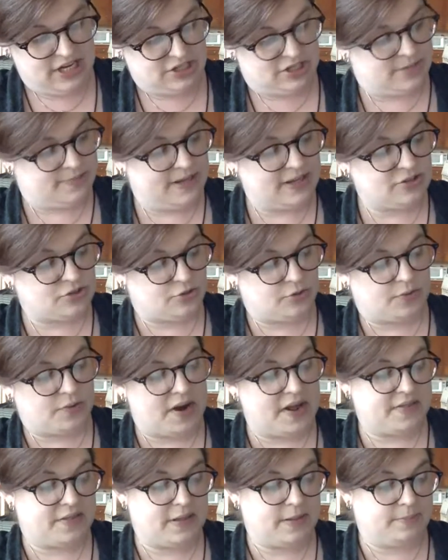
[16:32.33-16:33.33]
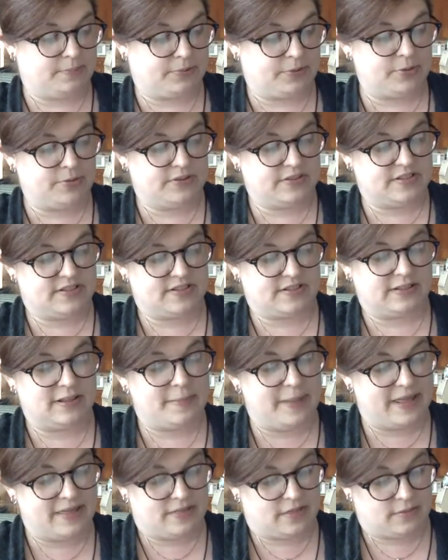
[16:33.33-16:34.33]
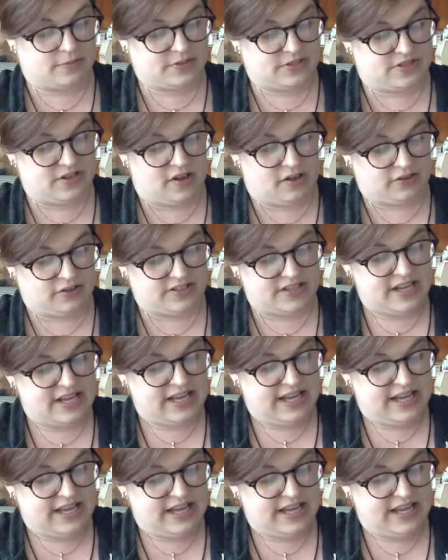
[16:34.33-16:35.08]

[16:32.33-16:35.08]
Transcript: She must regret the imprudence, lament the result,